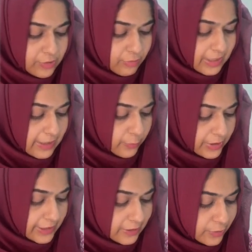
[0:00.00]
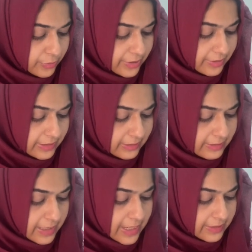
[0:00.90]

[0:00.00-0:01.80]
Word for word: so I, what I'll do here is